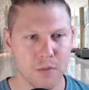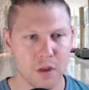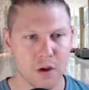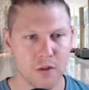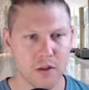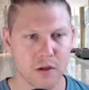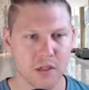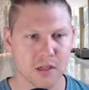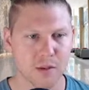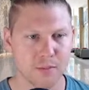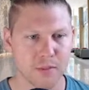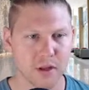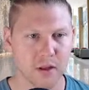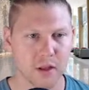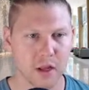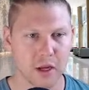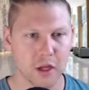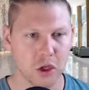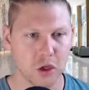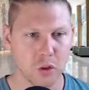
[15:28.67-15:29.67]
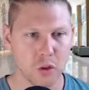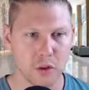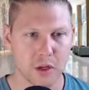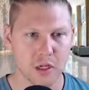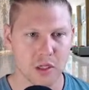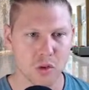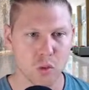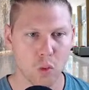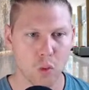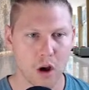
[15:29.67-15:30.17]
There's something like
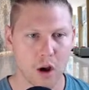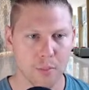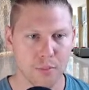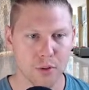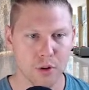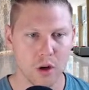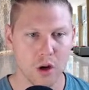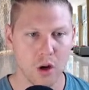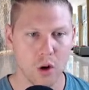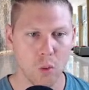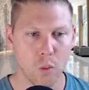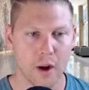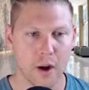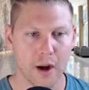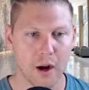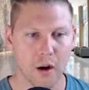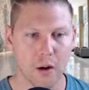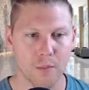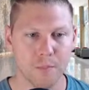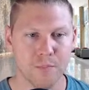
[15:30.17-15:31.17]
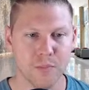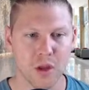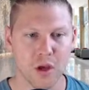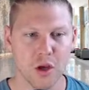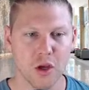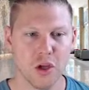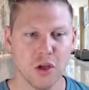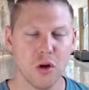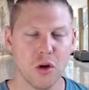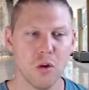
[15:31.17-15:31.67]
Uniswap, where
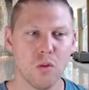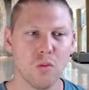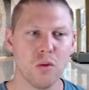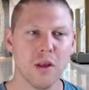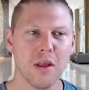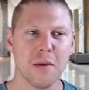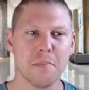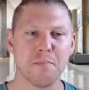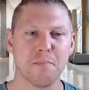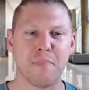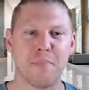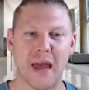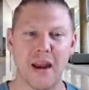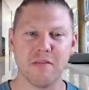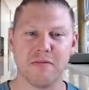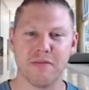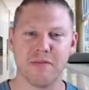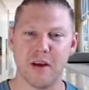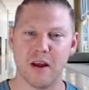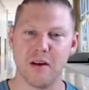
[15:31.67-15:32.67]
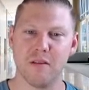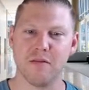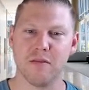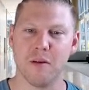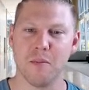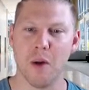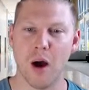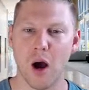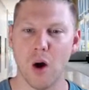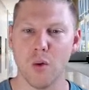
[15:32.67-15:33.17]
you don't really benefit
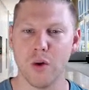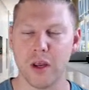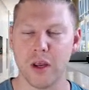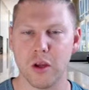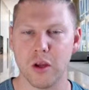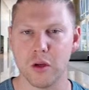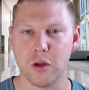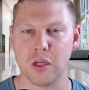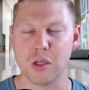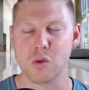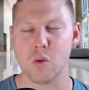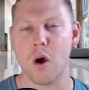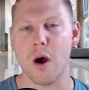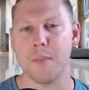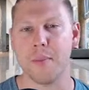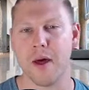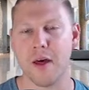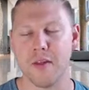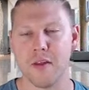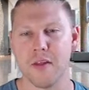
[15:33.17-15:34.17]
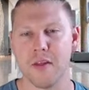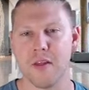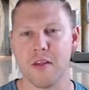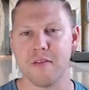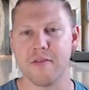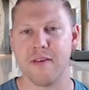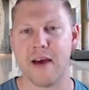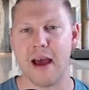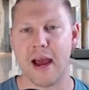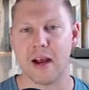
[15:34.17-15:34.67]
from owning Uniswap other than the
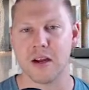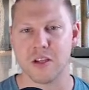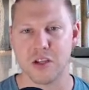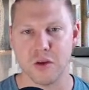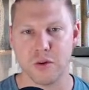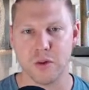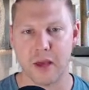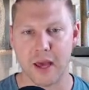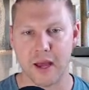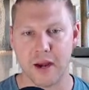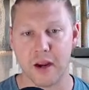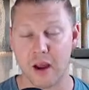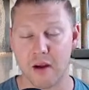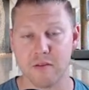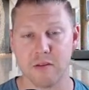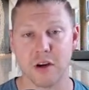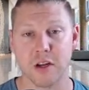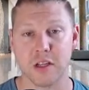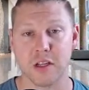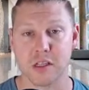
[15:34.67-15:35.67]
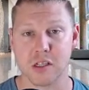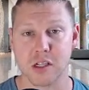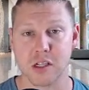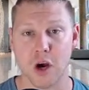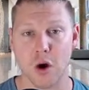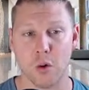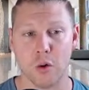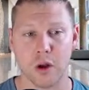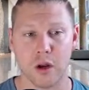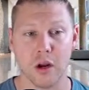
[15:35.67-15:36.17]
fact you get a governance
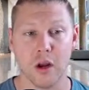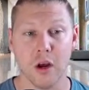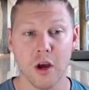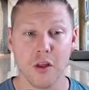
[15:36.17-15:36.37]
token.